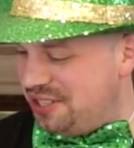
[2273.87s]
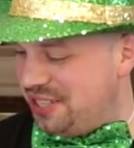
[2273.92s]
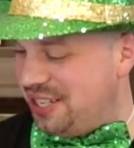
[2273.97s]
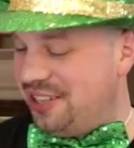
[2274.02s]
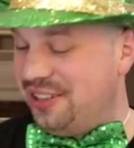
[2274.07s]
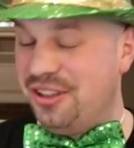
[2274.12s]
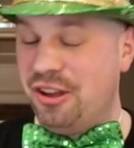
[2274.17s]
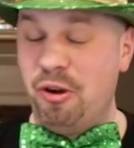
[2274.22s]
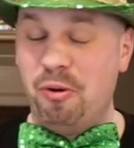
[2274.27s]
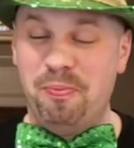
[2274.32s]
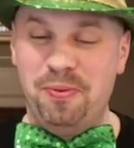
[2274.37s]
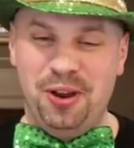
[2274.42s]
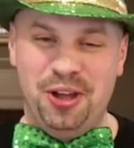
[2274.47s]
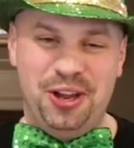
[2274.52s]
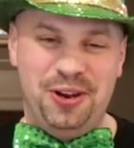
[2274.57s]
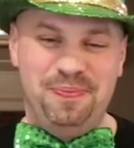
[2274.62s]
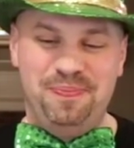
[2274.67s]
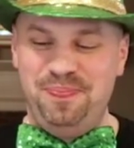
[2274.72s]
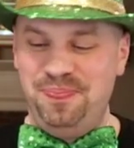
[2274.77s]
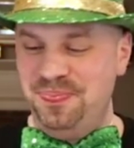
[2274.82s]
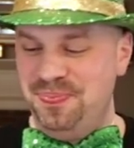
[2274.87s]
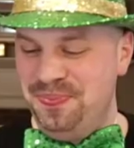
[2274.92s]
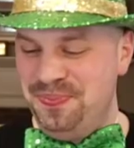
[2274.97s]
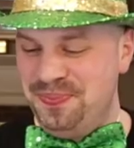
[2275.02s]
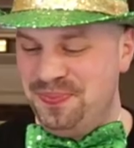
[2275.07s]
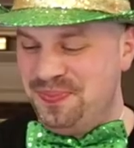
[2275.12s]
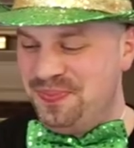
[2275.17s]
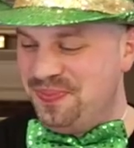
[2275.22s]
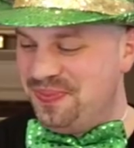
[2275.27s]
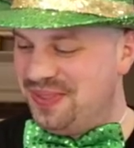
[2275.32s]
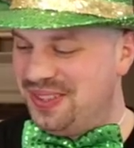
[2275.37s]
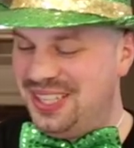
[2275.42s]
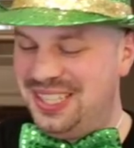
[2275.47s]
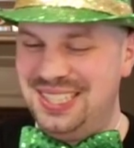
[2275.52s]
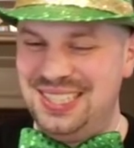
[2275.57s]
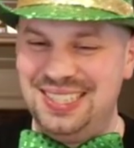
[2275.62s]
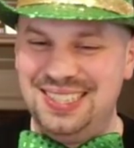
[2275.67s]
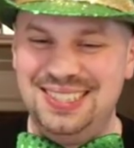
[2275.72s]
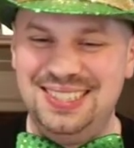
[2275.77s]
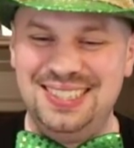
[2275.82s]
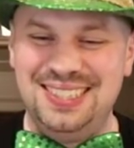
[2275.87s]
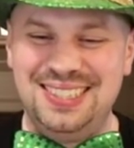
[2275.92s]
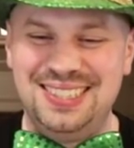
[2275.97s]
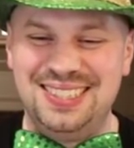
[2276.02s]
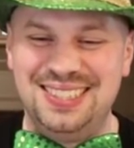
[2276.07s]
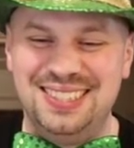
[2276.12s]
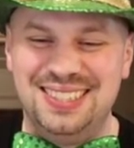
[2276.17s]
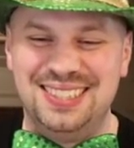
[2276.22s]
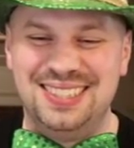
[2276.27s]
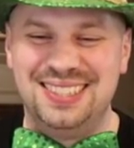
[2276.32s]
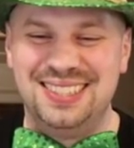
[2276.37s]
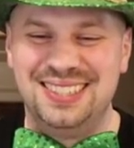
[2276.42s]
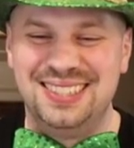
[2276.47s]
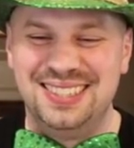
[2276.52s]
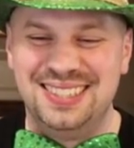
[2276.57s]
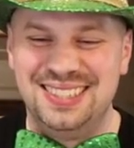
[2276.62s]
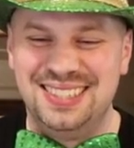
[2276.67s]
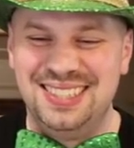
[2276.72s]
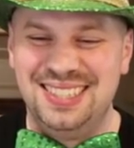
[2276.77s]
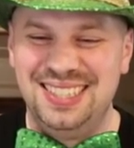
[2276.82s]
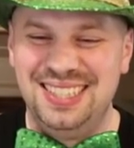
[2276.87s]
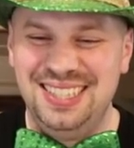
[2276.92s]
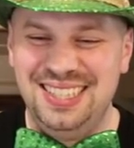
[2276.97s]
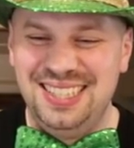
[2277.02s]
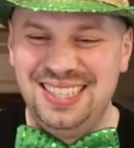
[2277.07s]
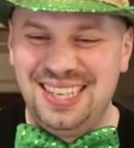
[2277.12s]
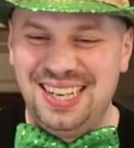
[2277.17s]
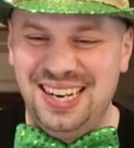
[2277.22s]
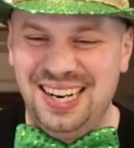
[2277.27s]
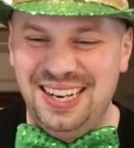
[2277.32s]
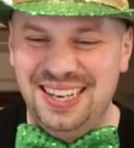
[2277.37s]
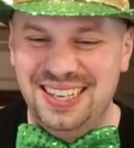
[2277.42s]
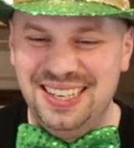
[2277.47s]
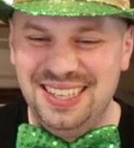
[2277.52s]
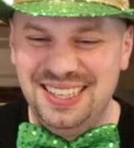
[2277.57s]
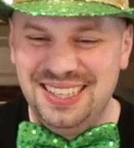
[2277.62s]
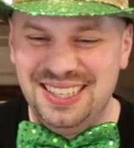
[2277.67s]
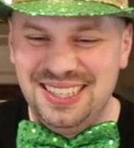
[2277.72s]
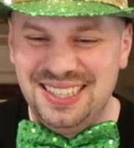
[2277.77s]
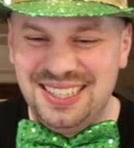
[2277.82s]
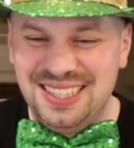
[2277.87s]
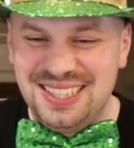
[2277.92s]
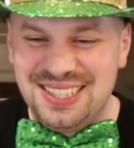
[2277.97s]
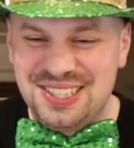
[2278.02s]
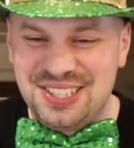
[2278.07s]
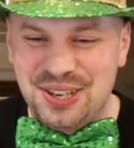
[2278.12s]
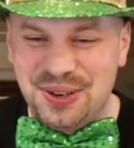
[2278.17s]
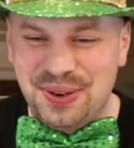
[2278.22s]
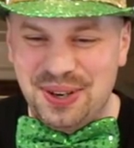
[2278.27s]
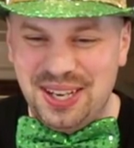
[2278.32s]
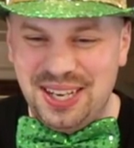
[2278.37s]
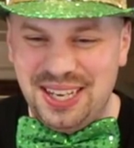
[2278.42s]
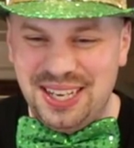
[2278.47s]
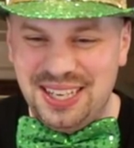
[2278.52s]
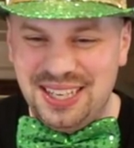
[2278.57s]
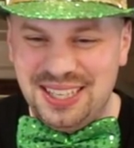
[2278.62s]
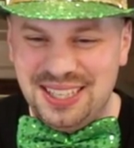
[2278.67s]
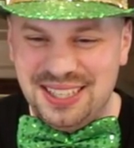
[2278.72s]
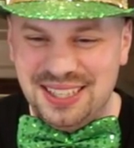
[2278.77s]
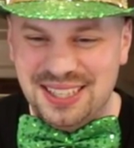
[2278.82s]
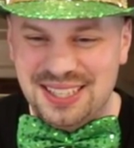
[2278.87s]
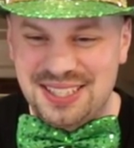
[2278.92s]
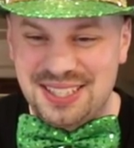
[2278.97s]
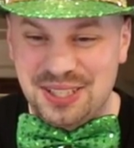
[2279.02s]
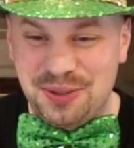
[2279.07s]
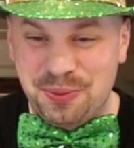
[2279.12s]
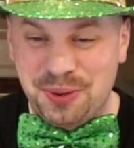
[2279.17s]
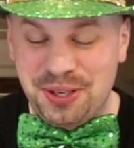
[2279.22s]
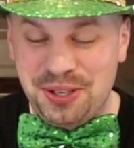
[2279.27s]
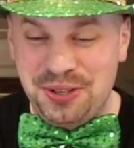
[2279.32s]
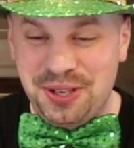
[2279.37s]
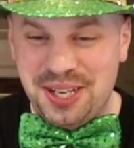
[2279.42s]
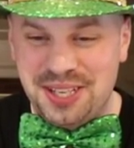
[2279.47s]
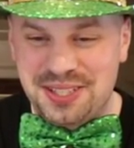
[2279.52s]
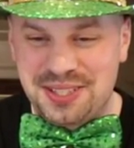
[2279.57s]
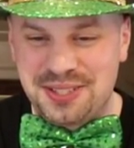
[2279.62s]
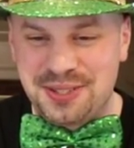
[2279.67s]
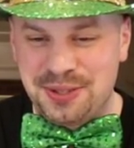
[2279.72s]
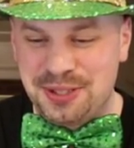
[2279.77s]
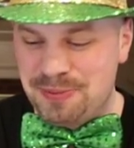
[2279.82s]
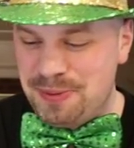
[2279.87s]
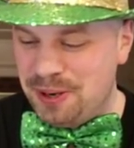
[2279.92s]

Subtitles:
hell hope not. All right. So let's see, what are you guys, so it's been